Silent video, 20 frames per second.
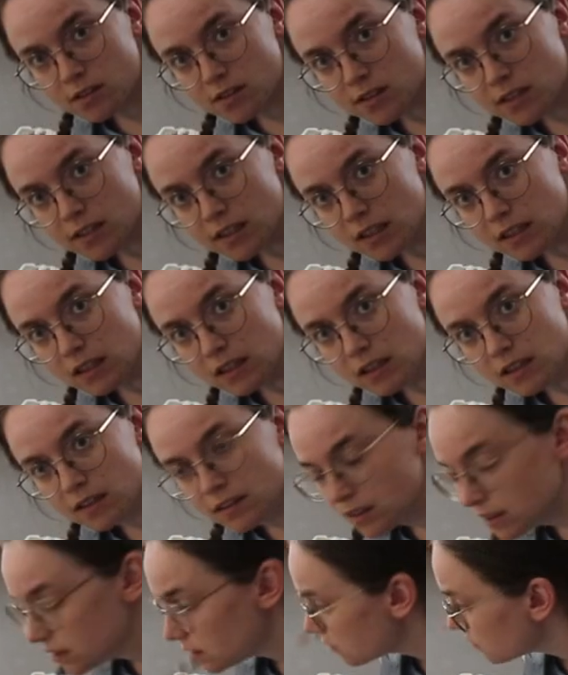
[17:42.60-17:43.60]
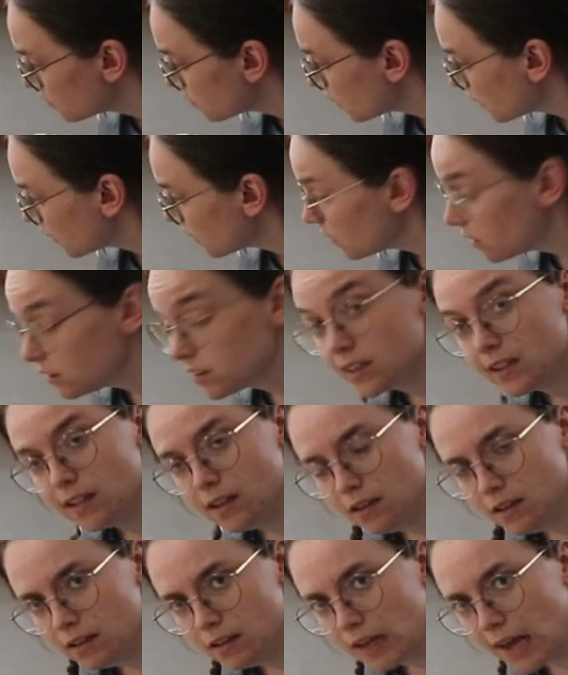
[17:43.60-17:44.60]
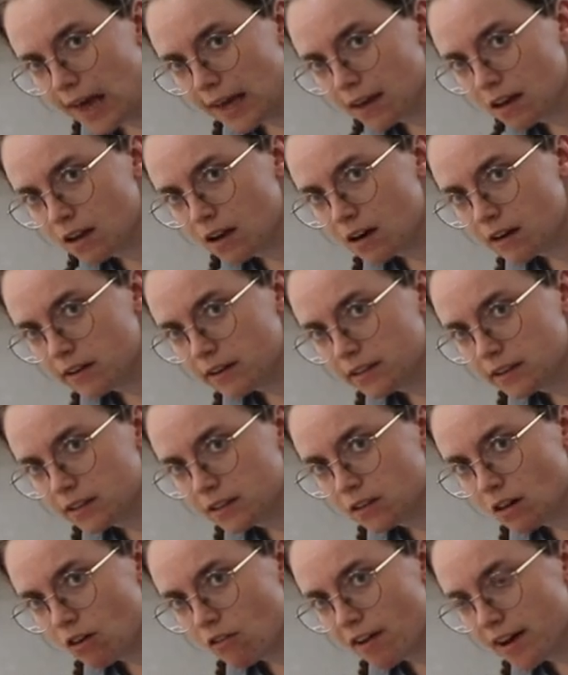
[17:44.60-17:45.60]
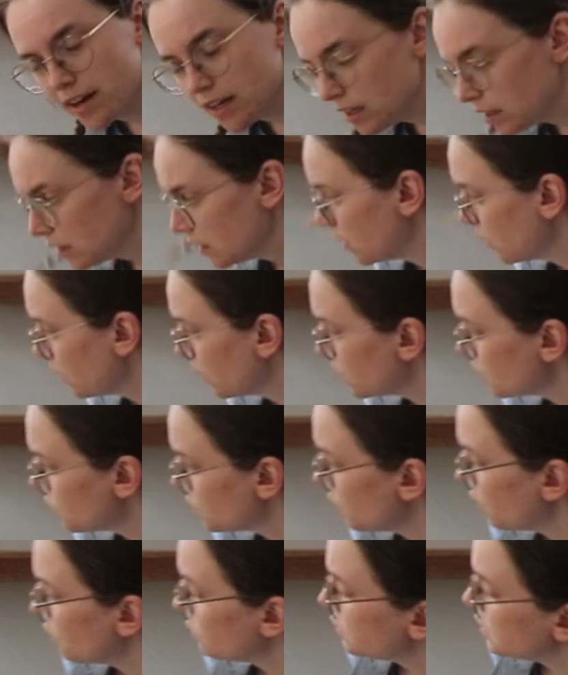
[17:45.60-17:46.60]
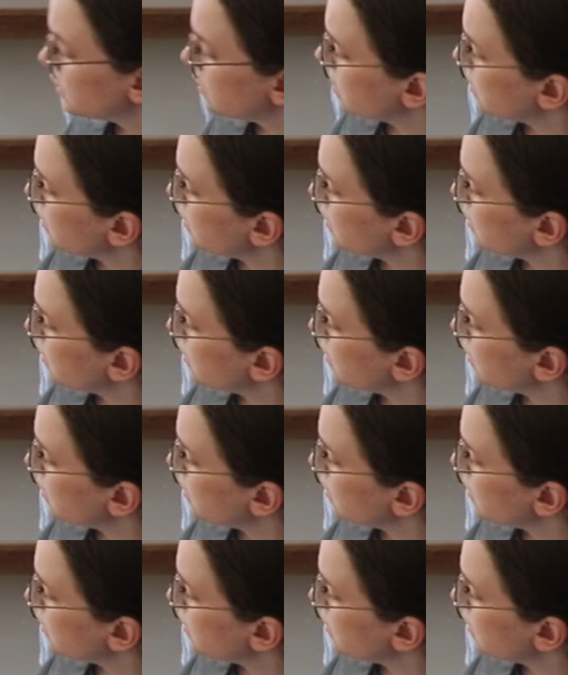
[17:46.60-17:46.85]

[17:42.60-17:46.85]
you say? Is it looking like a cardigan already? Because we only